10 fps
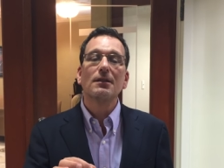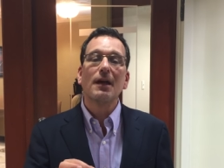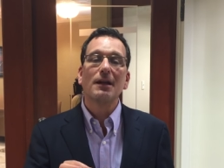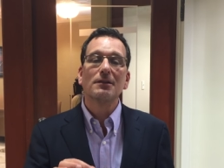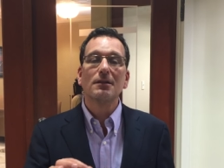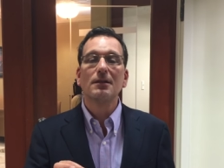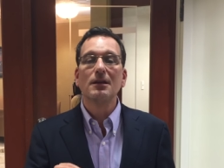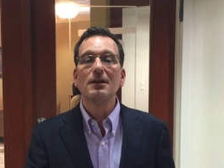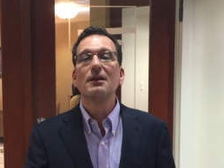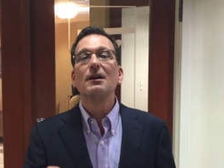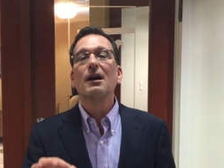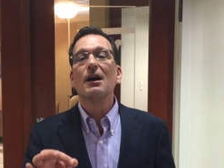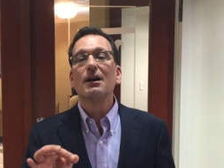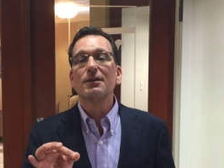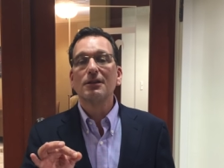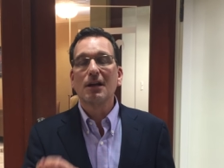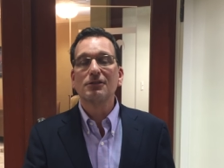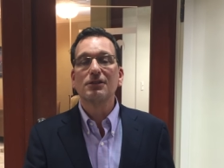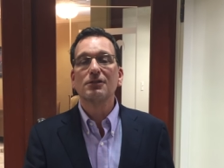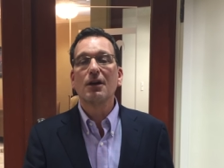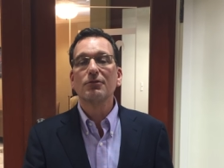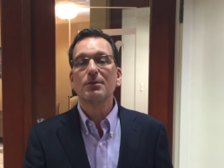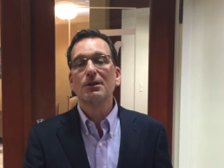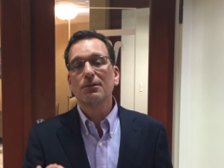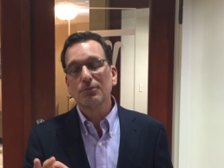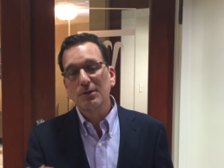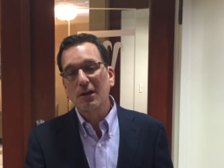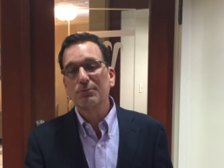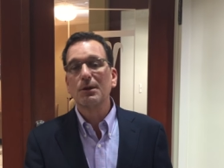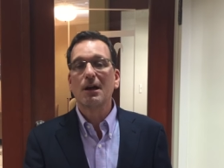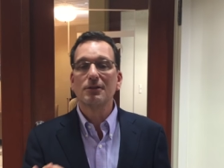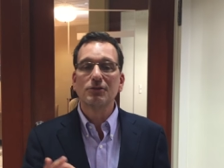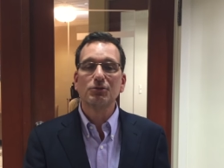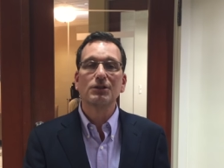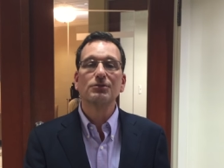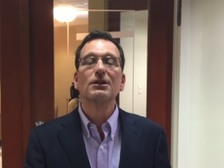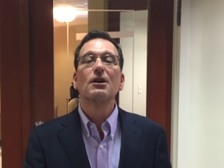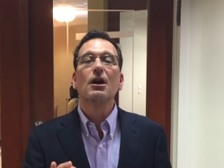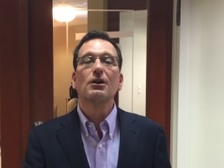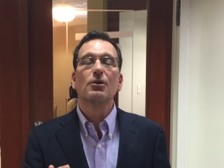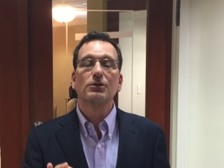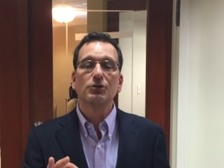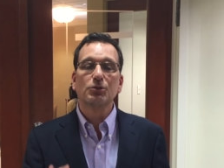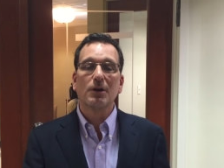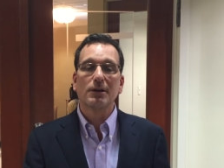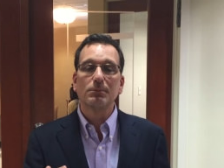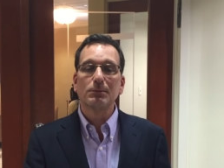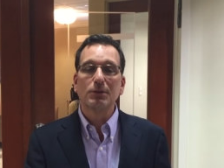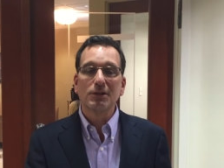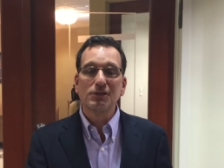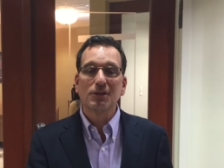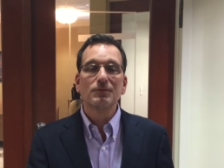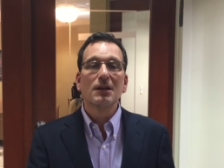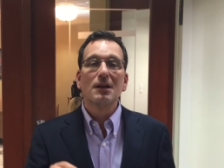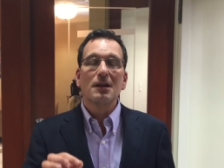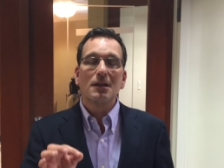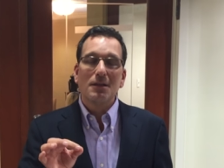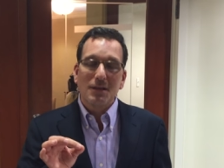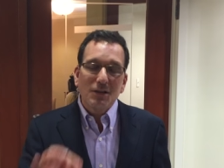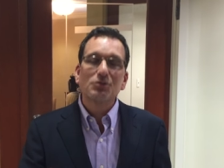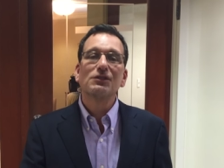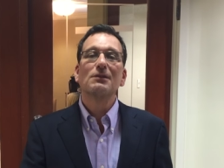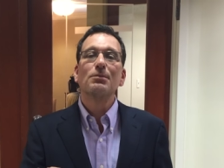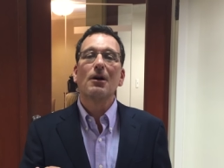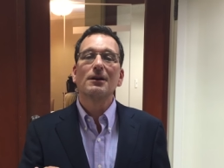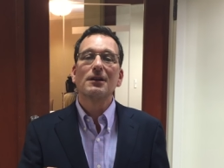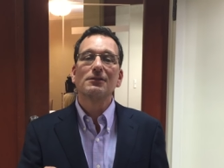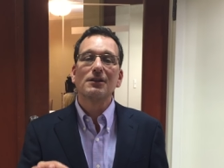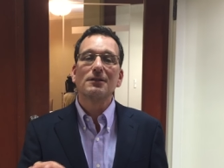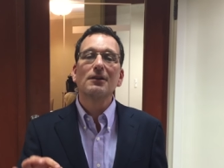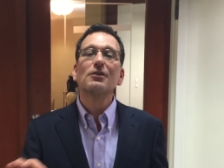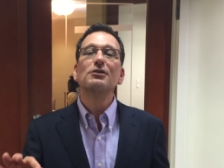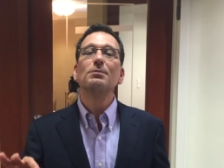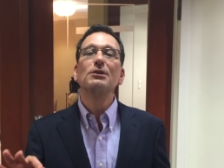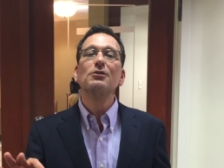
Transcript: that the uh, United States government, through the FBI and the Treasury, are going to try and be policing. The interesting part is that they're going to be